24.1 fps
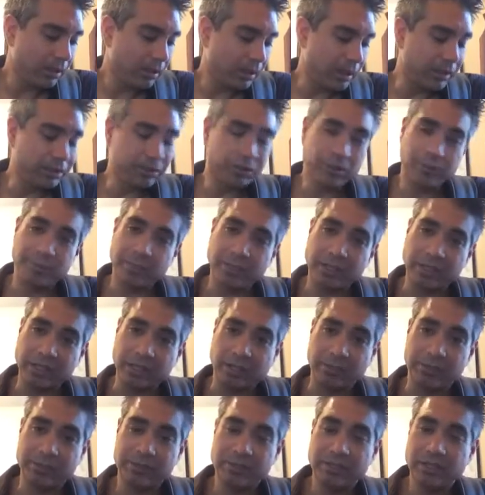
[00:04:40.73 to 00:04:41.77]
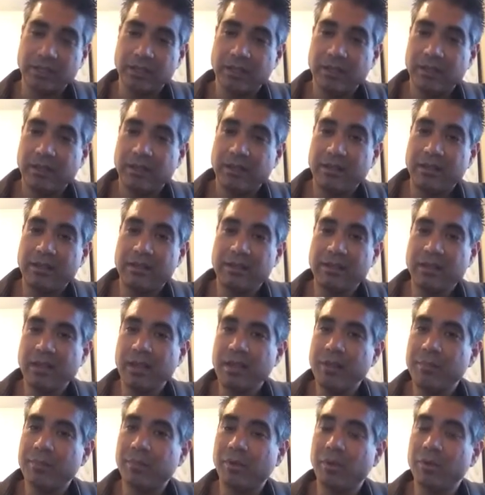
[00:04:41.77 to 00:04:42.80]
and good pickups, the
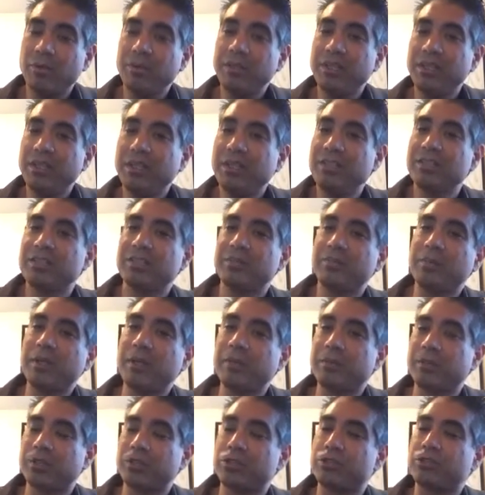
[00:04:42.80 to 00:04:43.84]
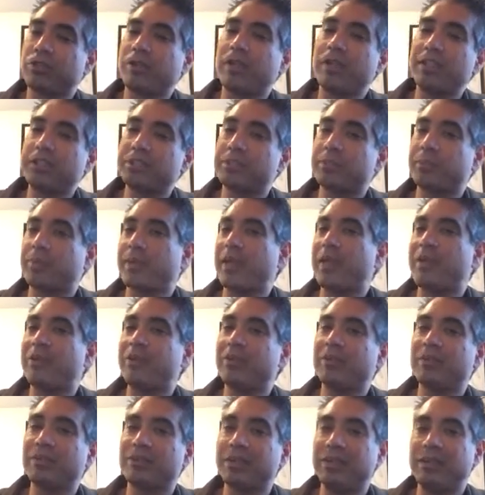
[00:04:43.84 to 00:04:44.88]
amp only needs to be able to
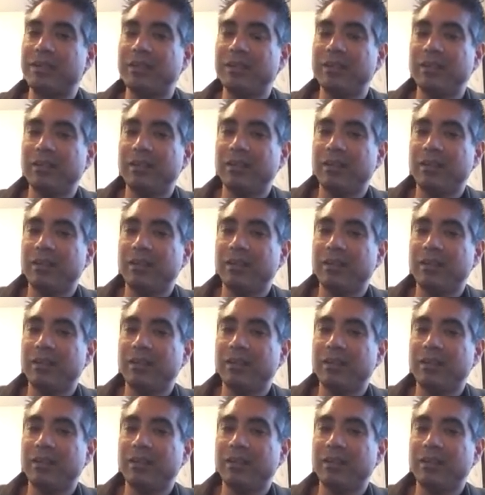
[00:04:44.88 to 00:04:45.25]
transparently